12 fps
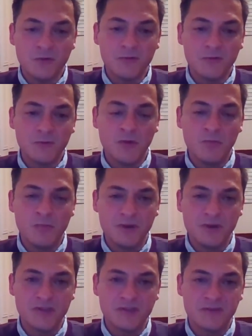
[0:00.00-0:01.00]
one
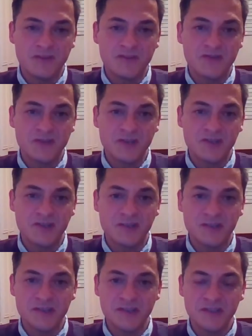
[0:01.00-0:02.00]
person's frustration
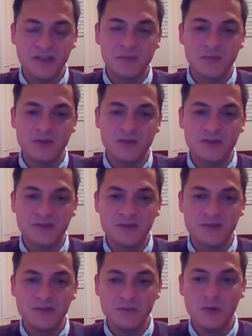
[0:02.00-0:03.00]
is another
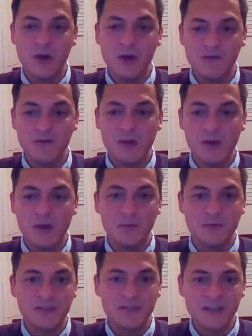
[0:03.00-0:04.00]
person's not
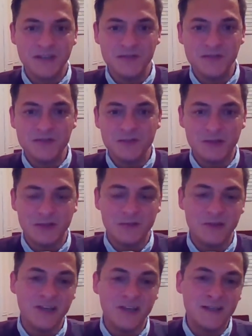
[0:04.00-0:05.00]
overwhelmed, if you see what I
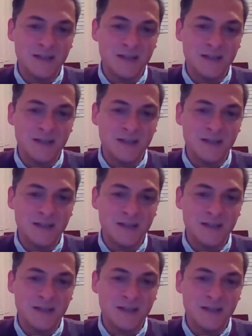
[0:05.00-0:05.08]
mean.